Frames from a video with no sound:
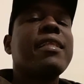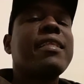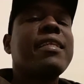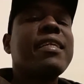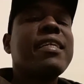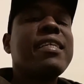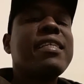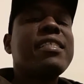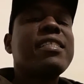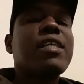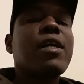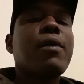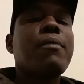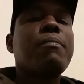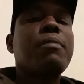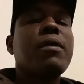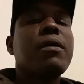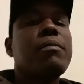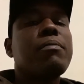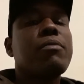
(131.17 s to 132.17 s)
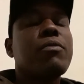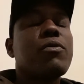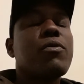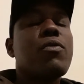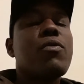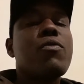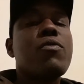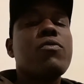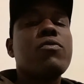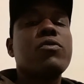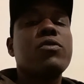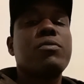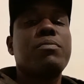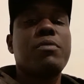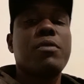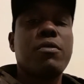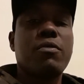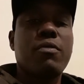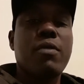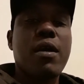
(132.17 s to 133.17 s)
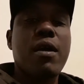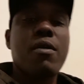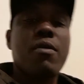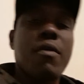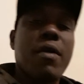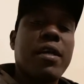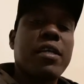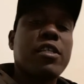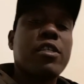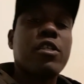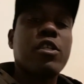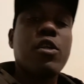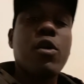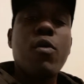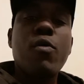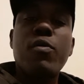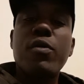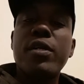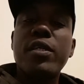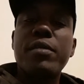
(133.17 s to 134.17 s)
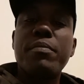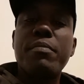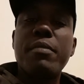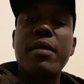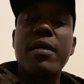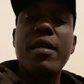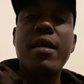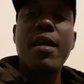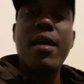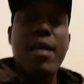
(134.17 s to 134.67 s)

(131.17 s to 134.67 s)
These are people who's been around as long as me,